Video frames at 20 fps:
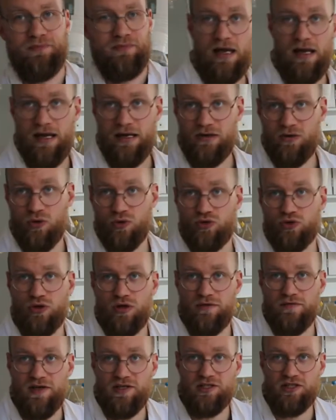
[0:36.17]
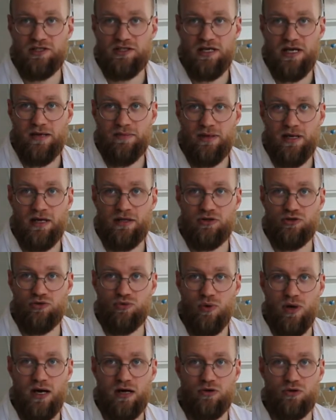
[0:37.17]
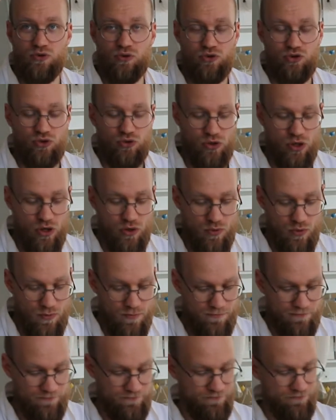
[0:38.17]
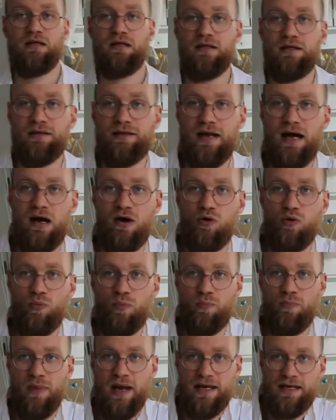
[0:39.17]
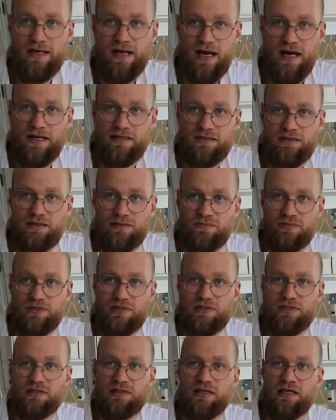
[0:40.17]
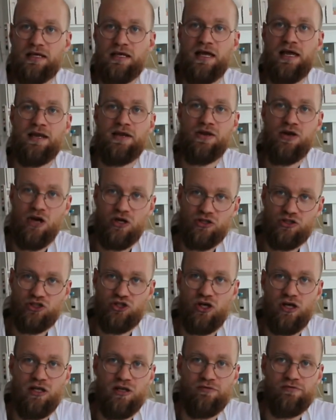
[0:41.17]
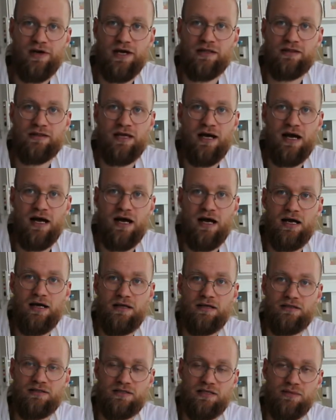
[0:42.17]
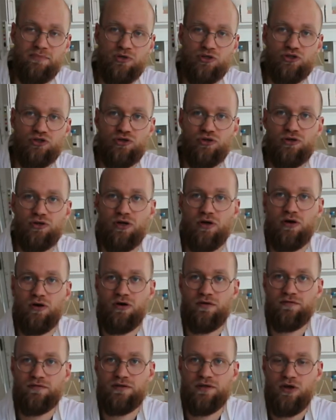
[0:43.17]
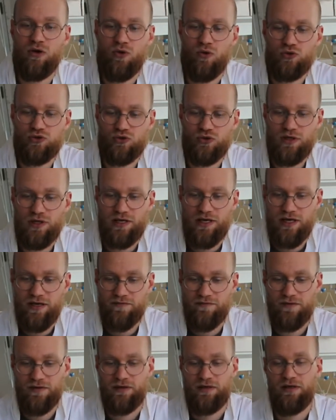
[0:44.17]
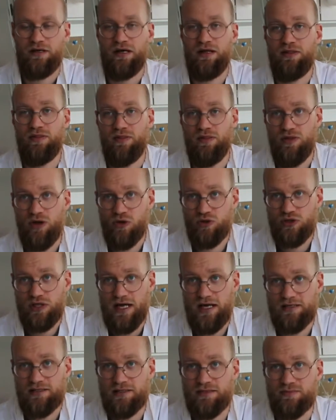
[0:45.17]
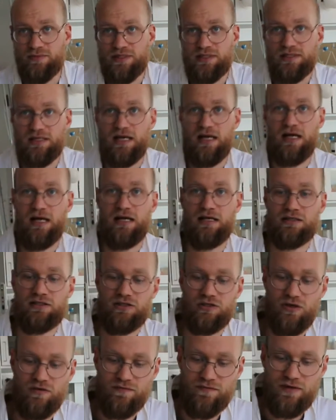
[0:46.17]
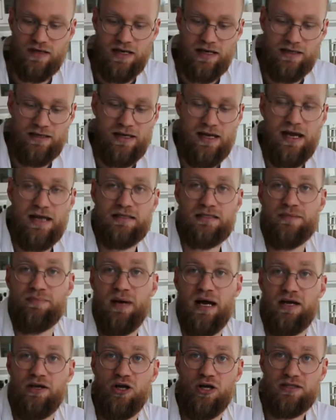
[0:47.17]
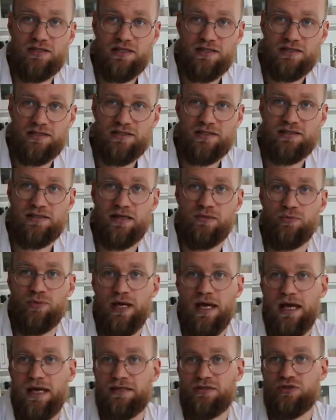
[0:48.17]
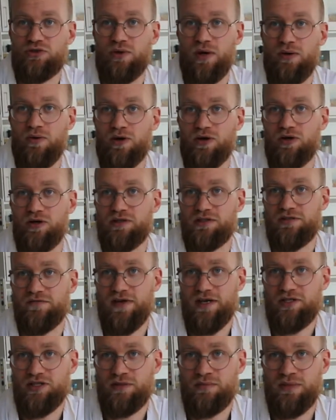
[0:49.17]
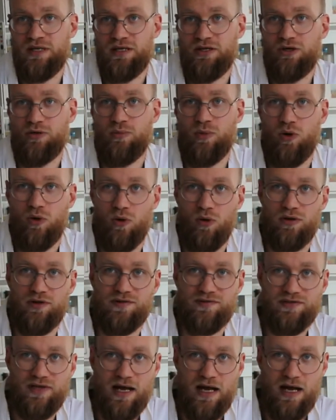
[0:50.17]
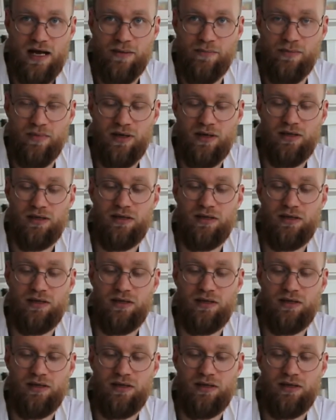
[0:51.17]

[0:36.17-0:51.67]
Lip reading: Add autoclavation tape and you are good to go. Now, many items cannot tolerate the high temperature of the autoclave, and those items are stuff like antibiotics that we add to our cultivation medium all the time.